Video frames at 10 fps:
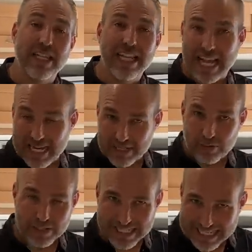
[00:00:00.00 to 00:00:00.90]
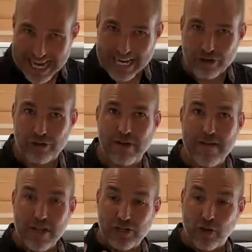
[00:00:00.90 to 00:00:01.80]
That is what's standard.
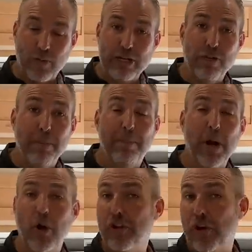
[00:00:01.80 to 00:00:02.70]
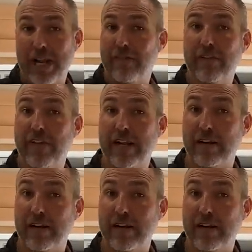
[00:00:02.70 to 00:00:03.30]
So we do both on every van.